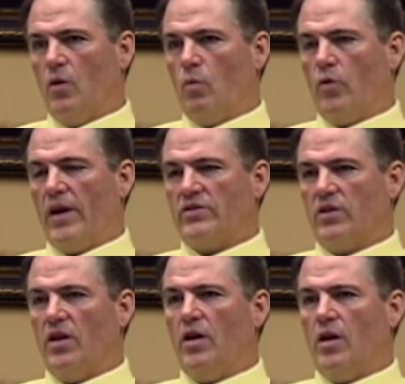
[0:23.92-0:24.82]
whereas
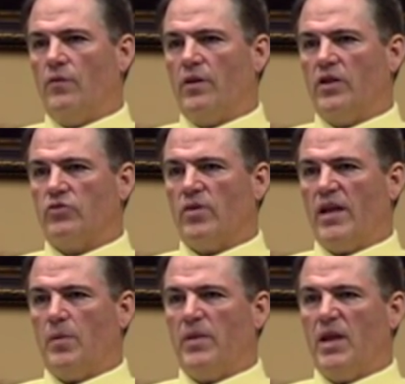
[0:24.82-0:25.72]
love is
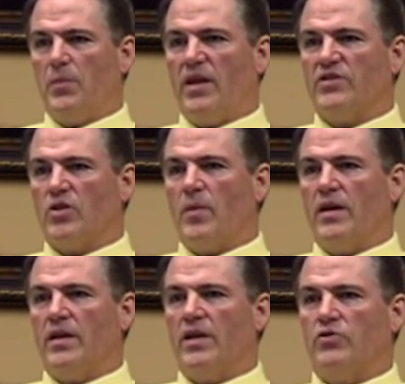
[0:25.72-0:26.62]
trying to manipulate
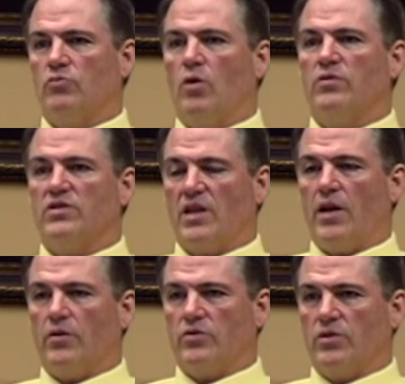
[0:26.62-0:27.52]
somebody to get your own
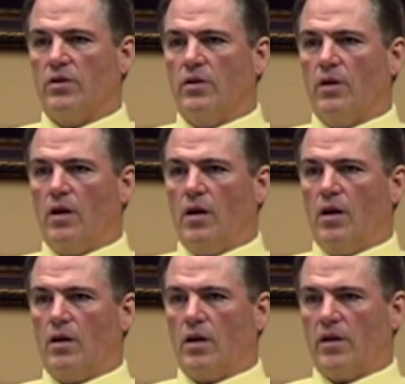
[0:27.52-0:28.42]
desires
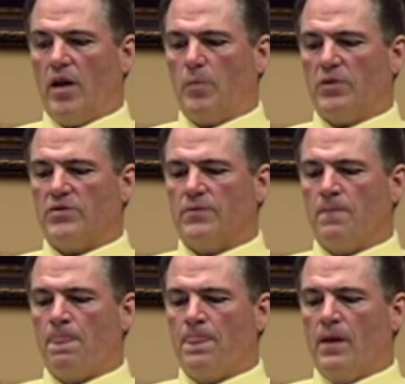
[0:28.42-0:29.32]
accomplished.
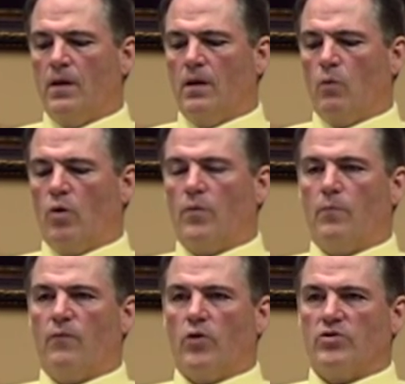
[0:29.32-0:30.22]
One
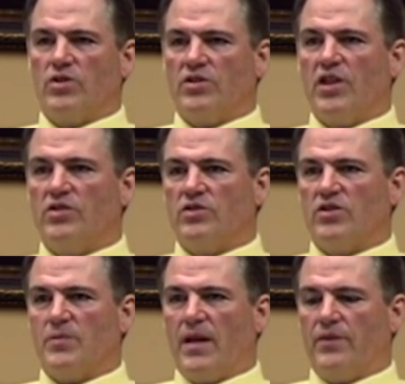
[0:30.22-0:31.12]
of the verses that teaches
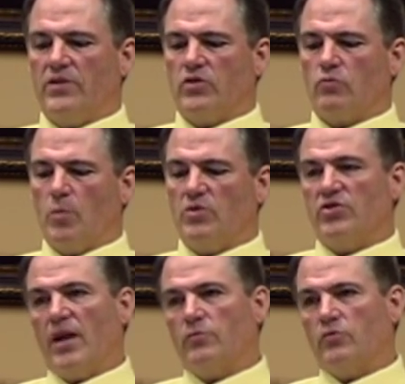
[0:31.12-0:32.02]
us about this is Romans
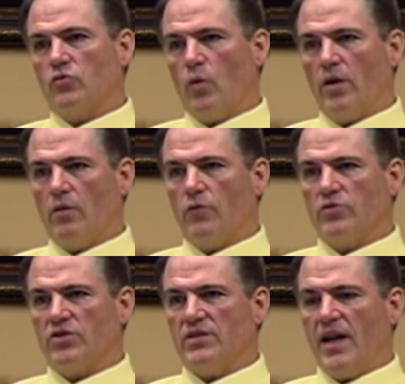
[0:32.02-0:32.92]
chapter 12,
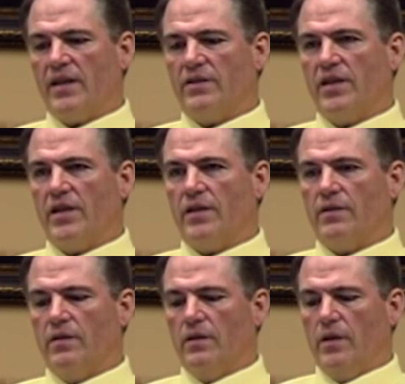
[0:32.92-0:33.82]
verses 9 and
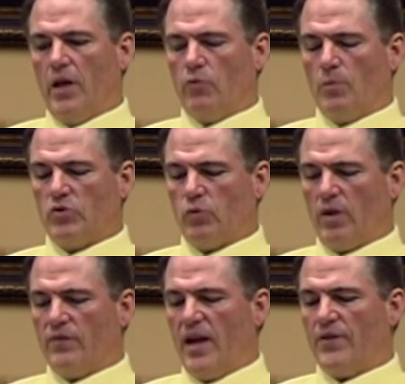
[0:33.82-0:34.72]
10. In Romans
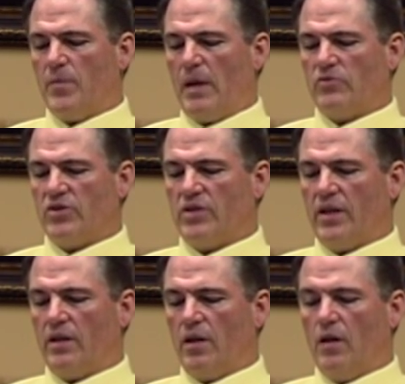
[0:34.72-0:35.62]
12:9, the Bible says,
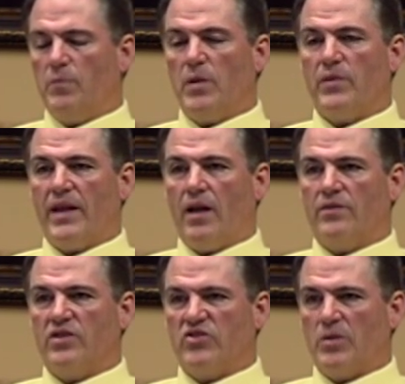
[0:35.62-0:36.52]
let love be
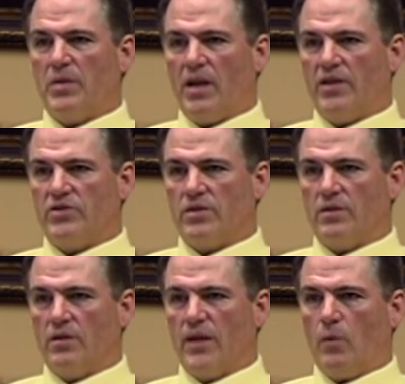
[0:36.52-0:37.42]
without
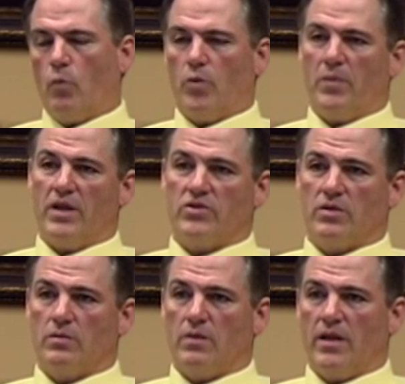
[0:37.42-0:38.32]
dissimulation. That word
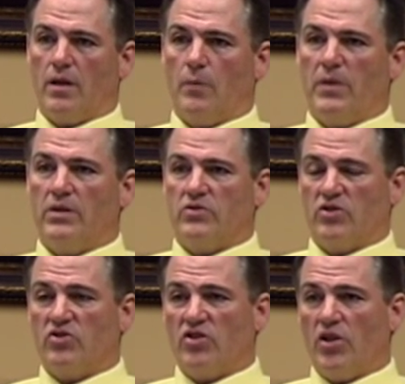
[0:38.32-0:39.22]
means let love be
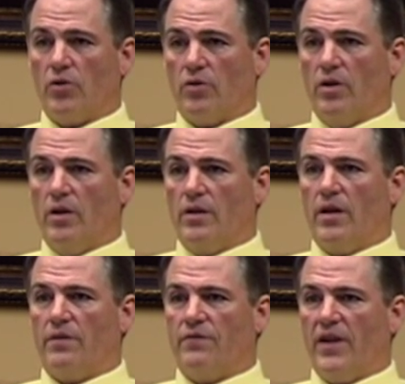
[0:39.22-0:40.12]
sincere,
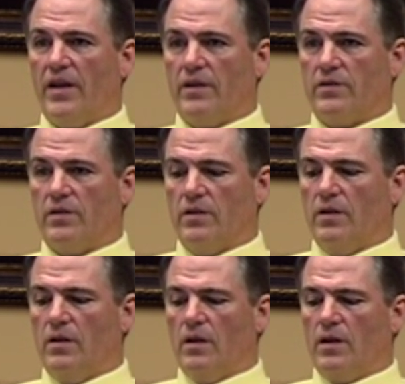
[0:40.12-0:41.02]
not faked.
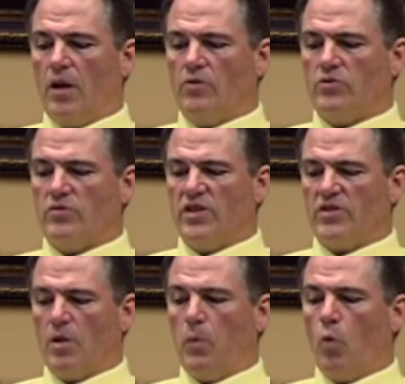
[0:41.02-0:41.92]
It also says,
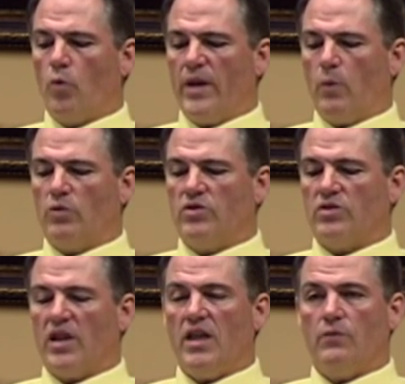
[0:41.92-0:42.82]
abhor that which
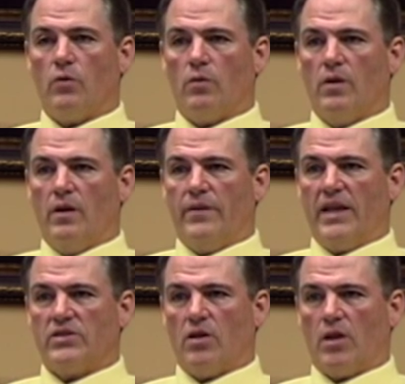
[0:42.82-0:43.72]
is evil.
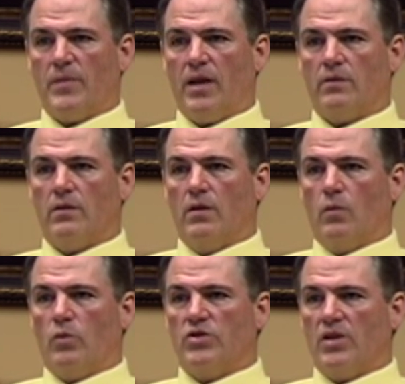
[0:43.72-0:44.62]
That's talking about
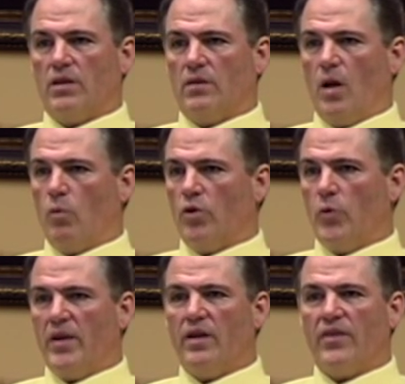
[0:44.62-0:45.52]
we should not want to
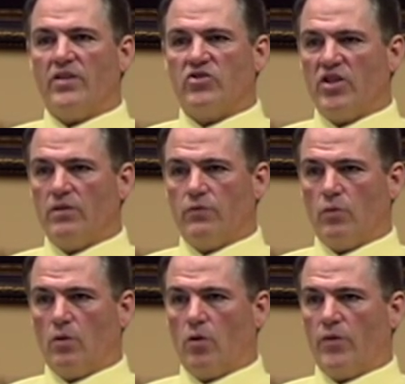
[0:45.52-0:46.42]
do anything
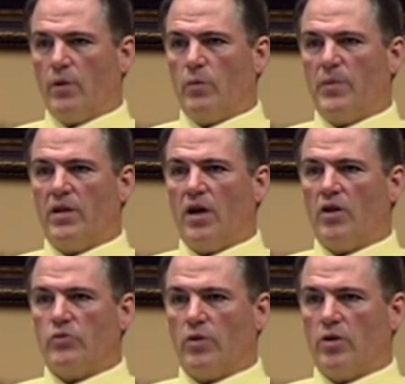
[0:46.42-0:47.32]
sinful or that would be
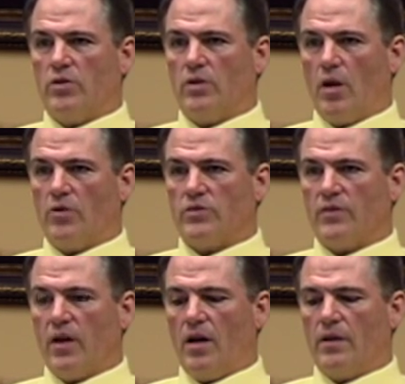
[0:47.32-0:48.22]
contrary to the laws of
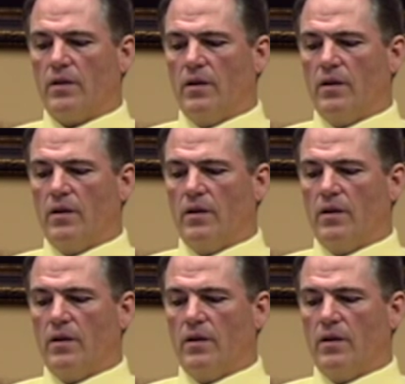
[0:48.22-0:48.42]
God.